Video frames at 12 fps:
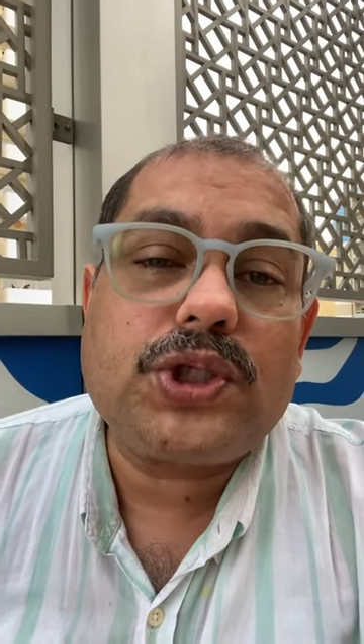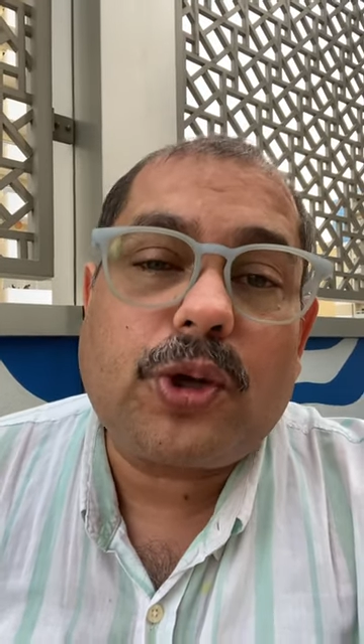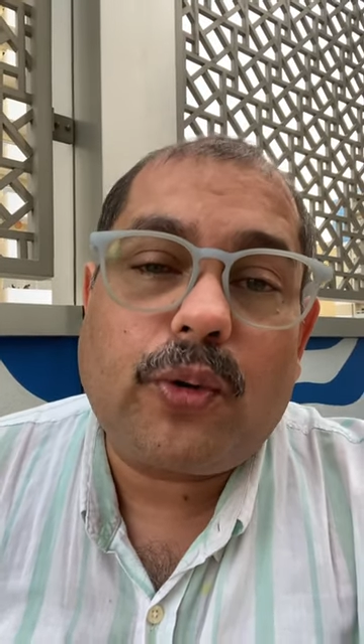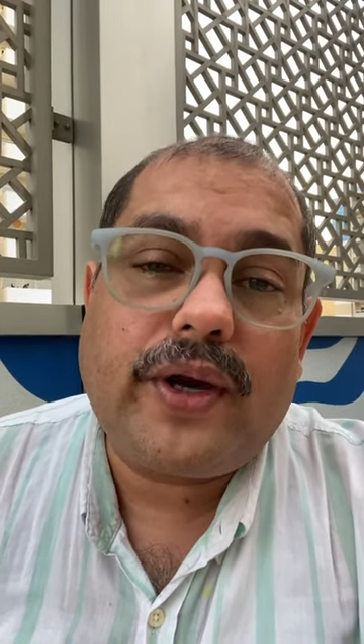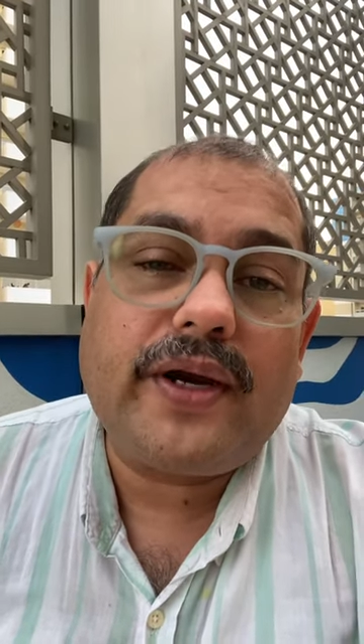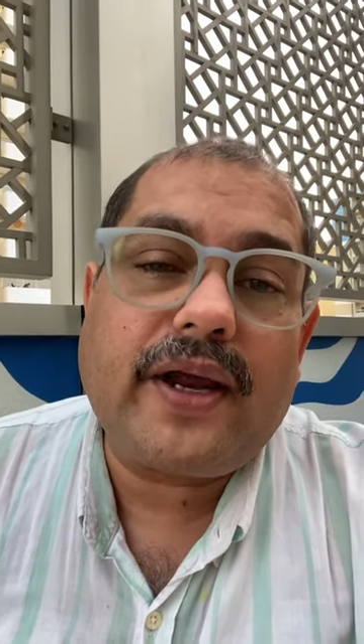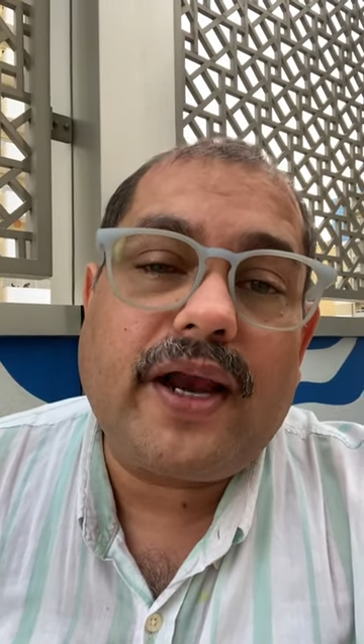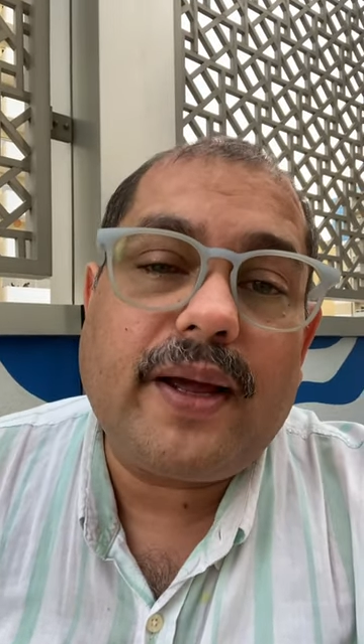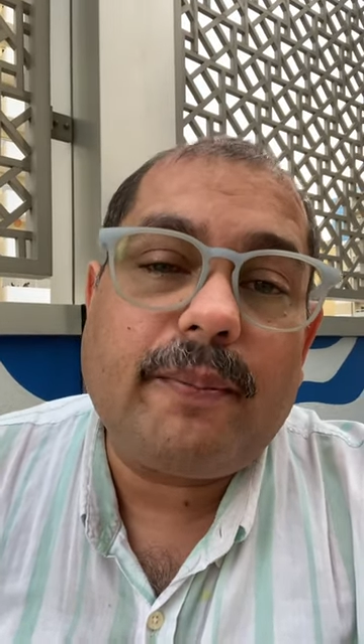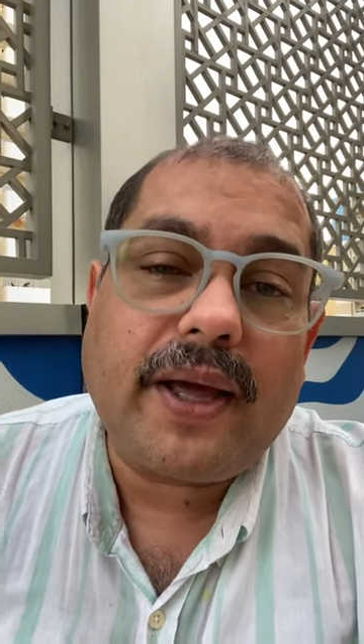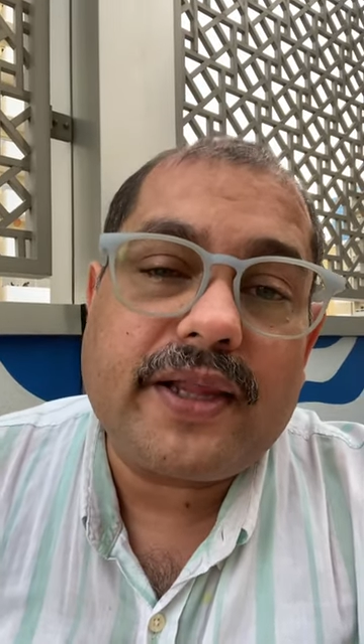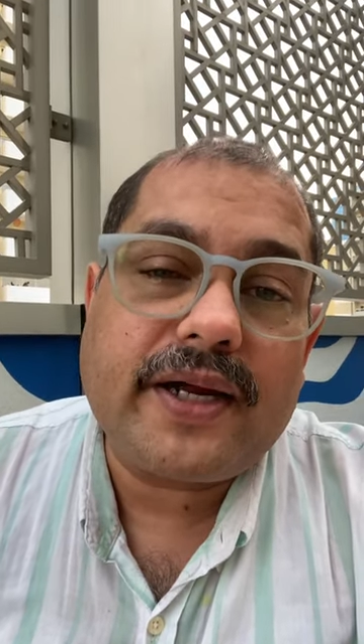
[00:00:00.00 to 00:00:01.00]

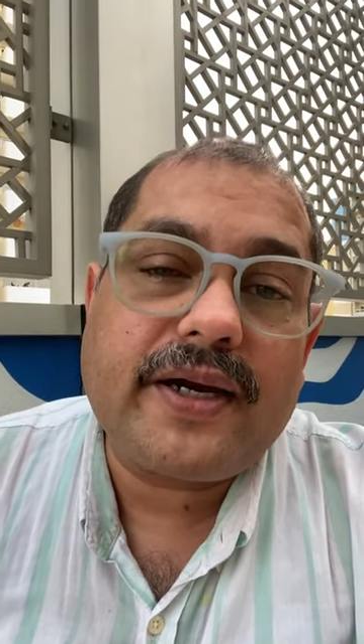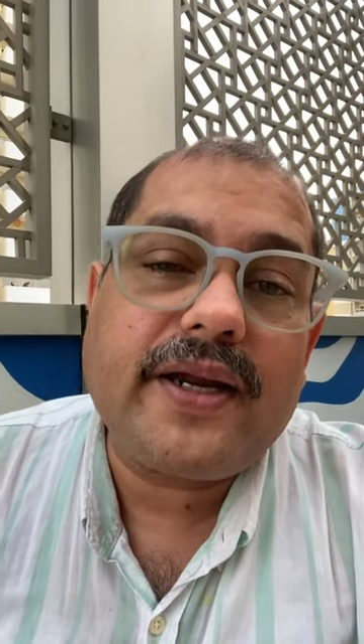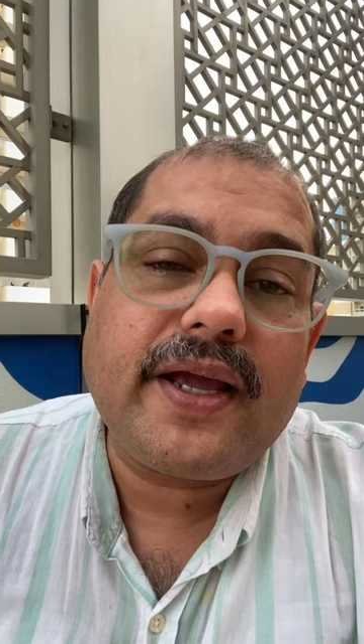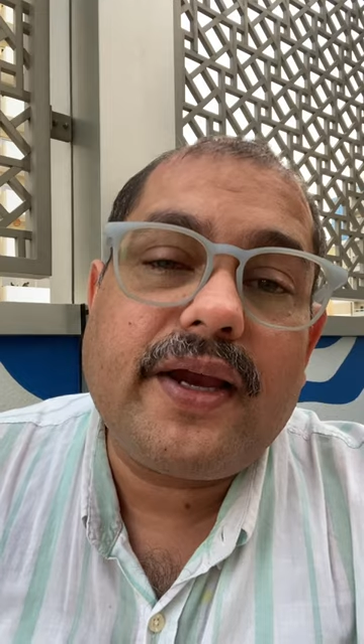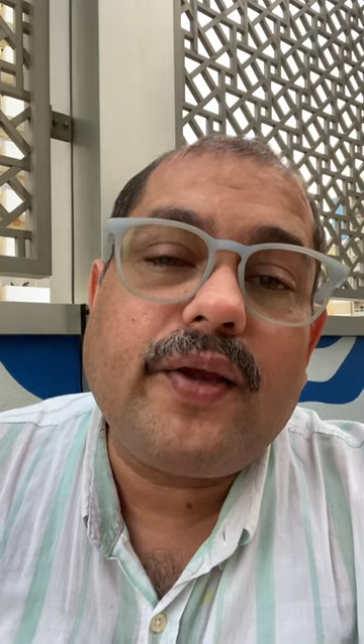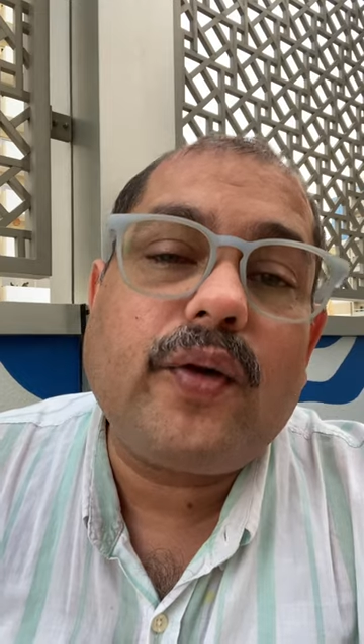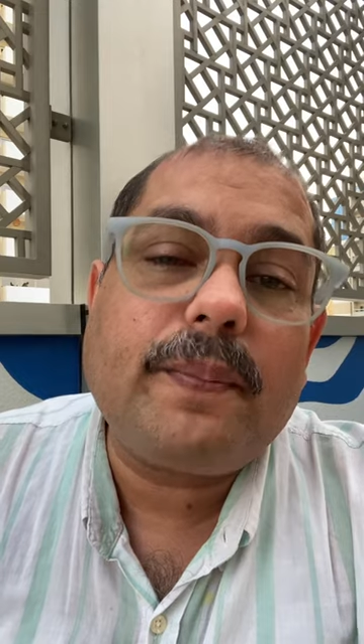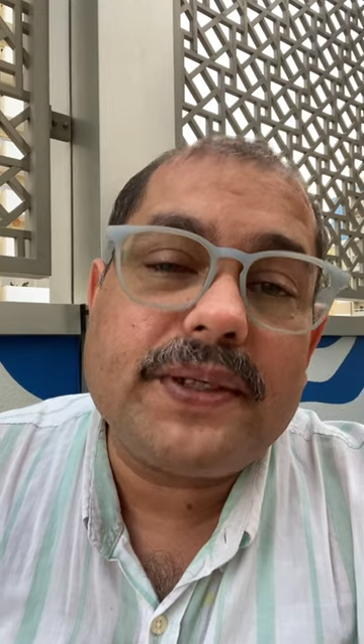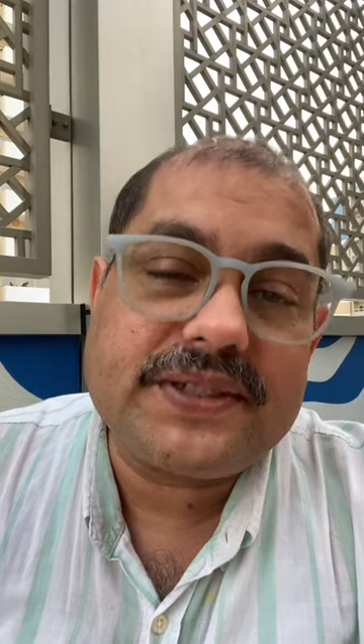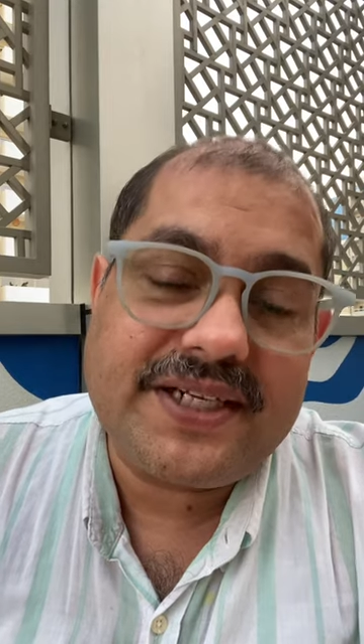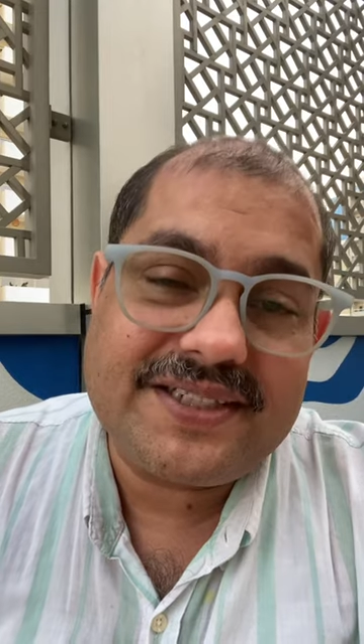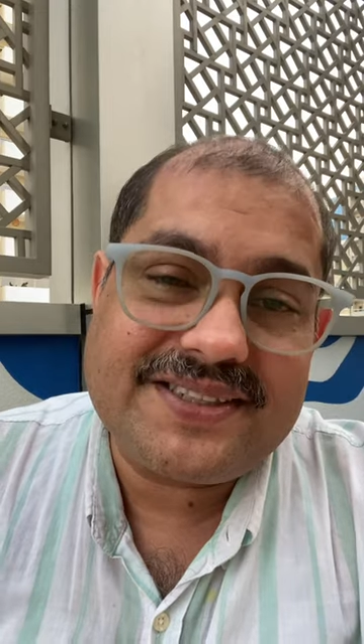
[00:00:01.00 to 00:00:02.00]
storytelling method in your
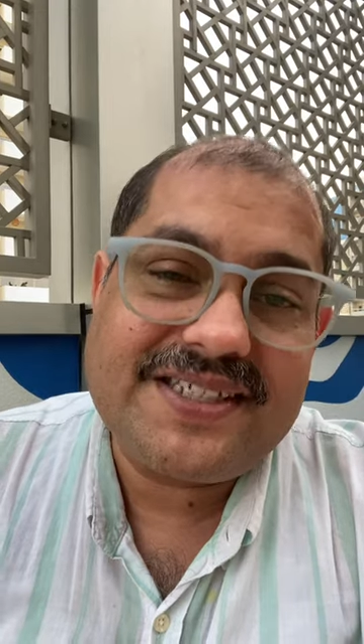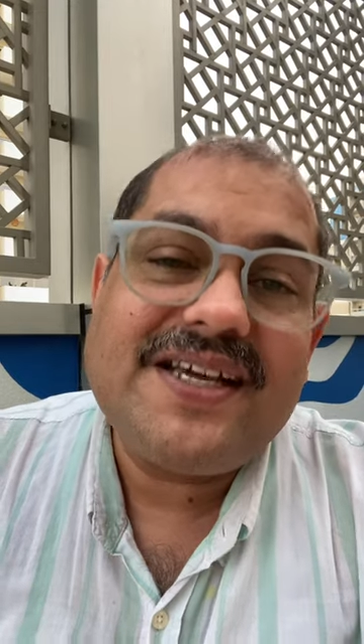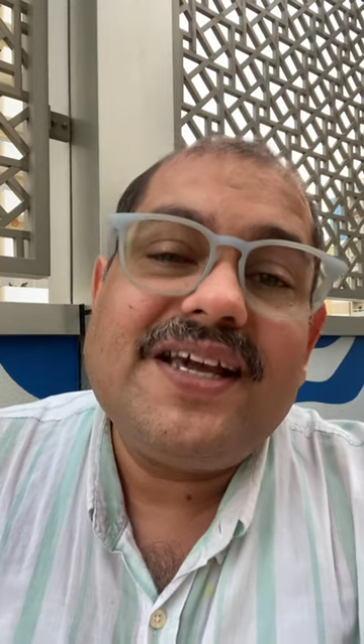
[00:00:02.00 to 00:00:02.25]
business?